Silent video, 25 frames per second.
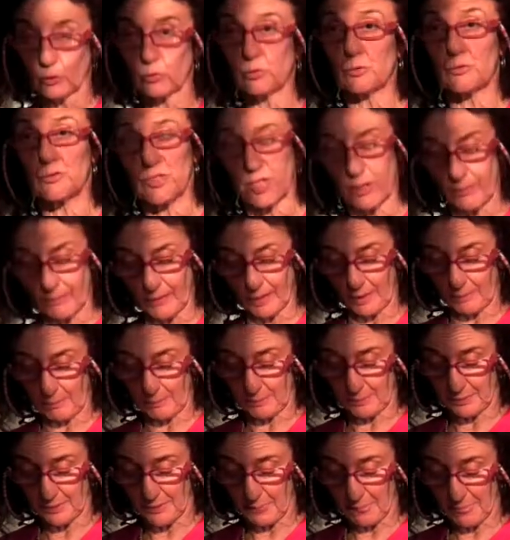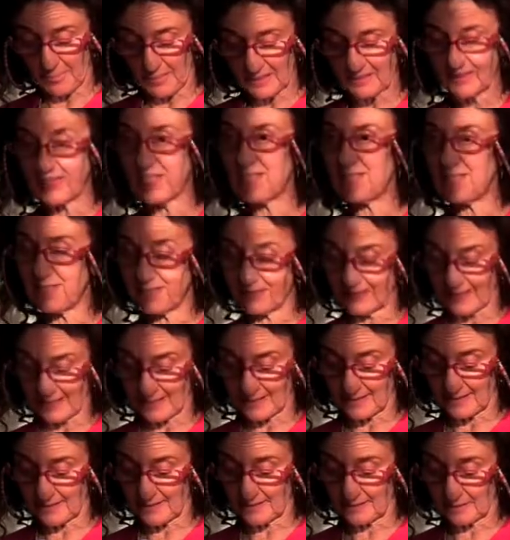To sum up, this
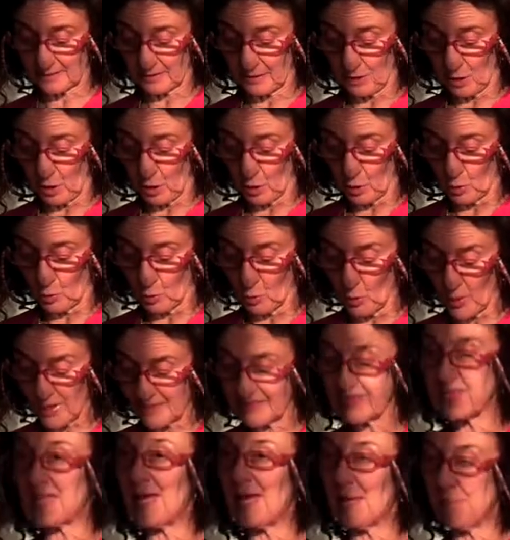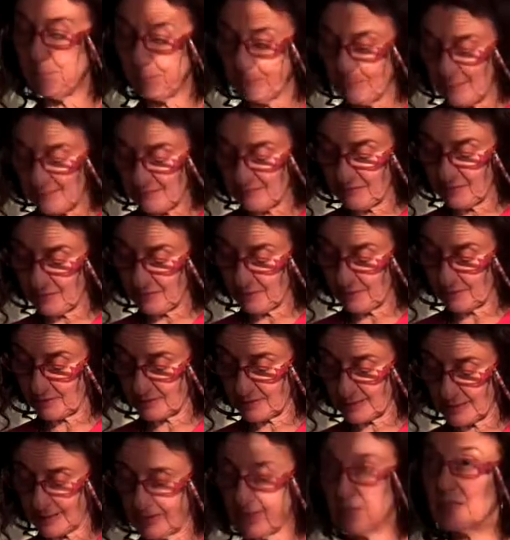text, with
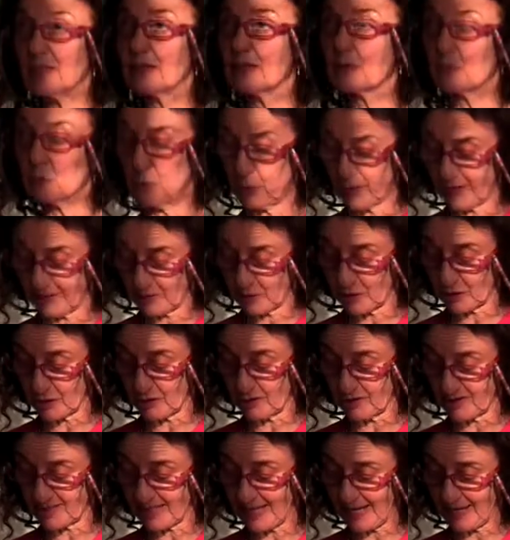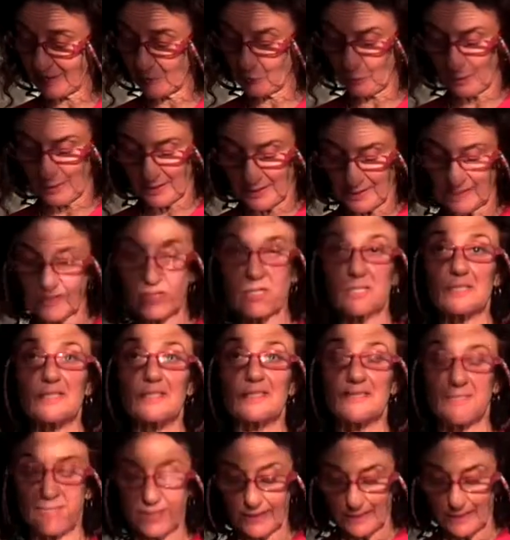ambivalent illustrations and religious